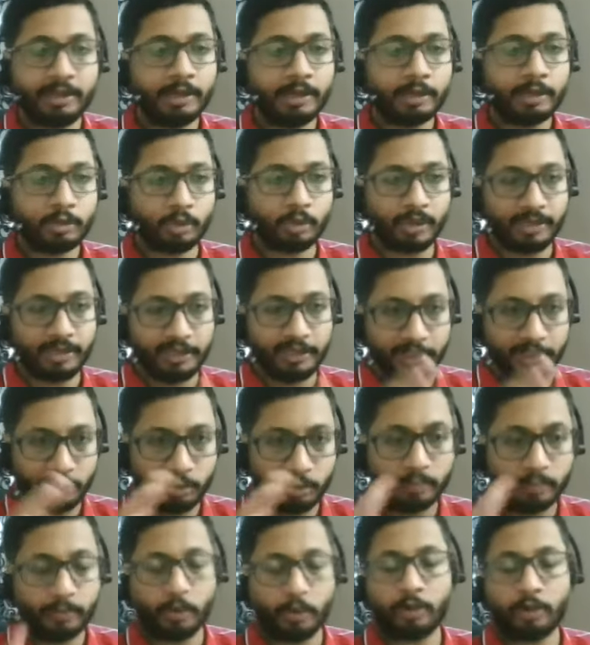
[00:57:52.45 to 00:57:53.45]
So I need
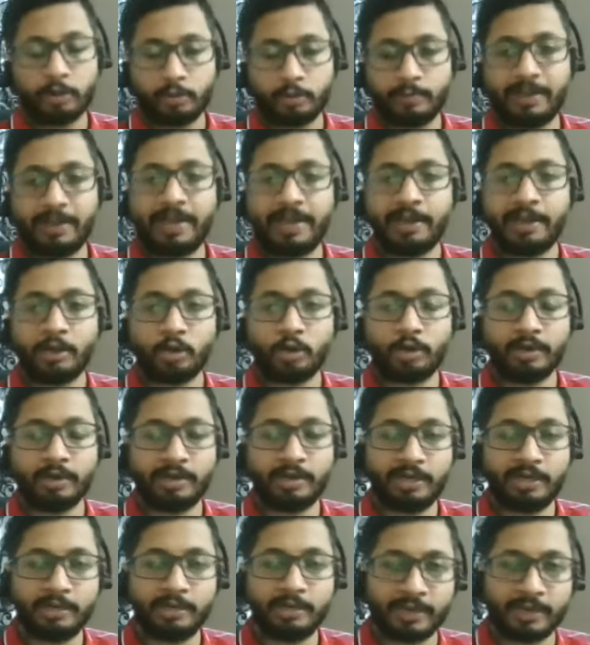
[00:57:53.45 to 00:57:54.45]
to also plan
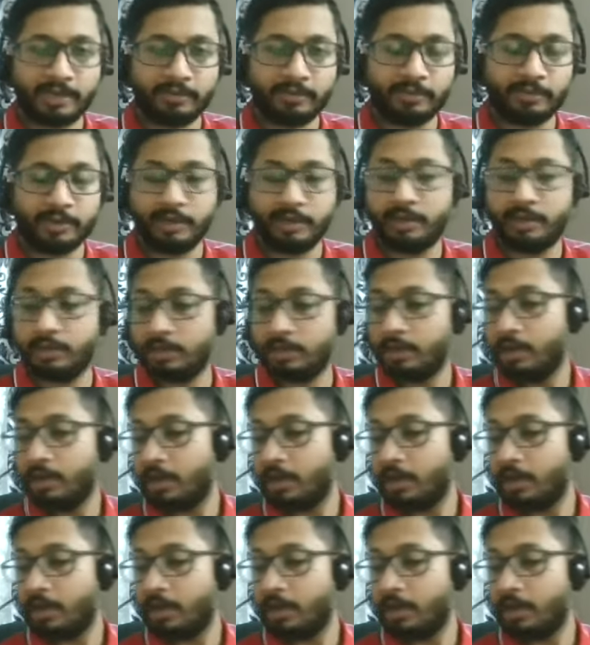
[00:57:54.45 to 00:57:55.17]
accordingly my 1